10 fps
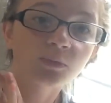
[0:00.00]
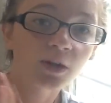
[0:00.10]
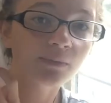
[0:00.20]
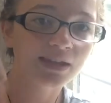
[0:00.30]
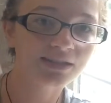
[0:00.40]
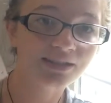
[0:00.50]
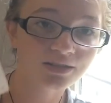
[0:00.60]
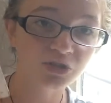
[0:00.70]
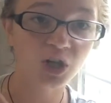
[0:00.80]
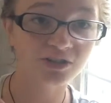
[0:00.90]
where it makes it
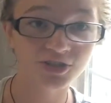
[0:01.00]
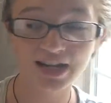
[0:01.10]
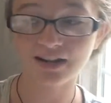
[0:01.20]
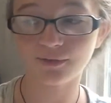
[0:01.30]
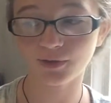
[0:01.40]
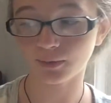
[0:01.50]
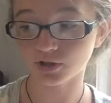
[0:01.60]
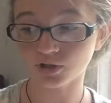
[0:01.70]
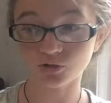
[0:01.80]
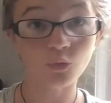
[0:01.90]
easier to understand and everything,
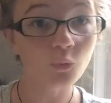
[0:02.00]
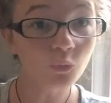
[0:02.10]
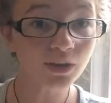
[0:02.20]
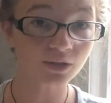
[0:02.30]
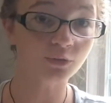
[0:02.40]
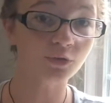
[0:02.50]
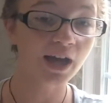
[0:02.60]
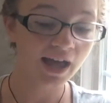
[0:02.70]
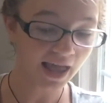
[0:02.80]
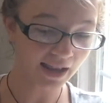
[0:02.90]
which looks really cool.
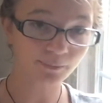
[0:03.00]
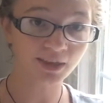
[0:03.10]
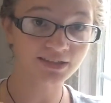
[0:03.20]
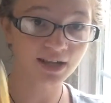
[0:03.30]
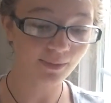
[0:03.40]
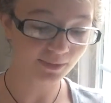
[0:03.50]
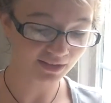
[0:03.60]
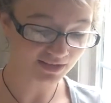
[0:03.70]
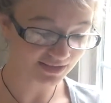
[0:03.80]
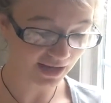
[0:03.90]
And I'm really excited about
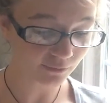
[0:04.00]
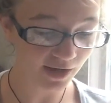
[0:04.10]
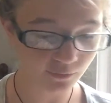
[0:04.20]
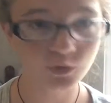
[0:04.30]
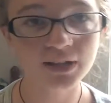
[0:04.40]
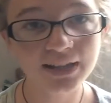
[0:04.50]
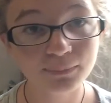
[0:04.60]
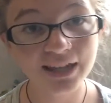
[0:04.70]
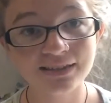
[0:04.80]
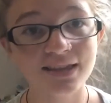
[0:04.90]
reading this because I've read a few
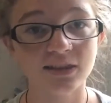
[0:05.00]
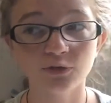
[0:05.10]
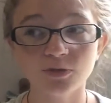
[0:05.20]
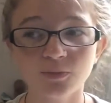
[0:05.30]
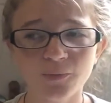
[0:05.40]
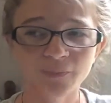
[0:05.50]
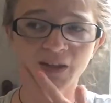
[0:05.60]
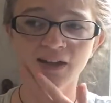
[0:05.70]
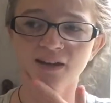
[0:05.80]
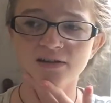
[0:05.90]
plays like The Crucible
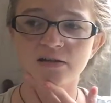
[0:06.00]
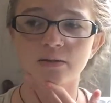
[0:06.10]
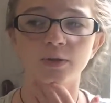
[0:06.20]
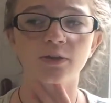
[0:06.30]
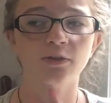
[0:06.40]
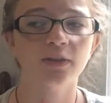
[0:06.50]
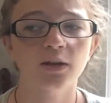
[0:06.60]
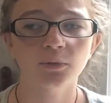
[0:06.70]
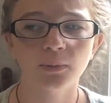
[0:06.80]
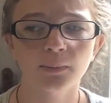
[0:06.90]
and one other that I
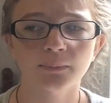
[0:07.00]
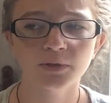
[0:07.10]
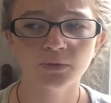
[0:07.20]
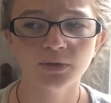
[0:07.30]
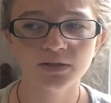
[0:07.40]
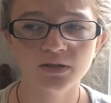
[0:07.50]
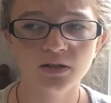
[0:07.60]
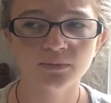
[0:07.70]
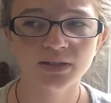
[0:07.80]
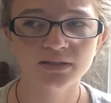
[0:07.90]
don't remember what it's
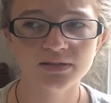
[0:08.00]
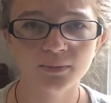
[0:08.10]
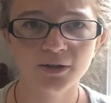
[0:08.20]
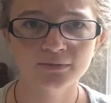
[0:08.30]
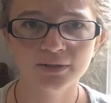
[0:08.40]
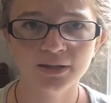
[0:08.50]
called, but it's somewhere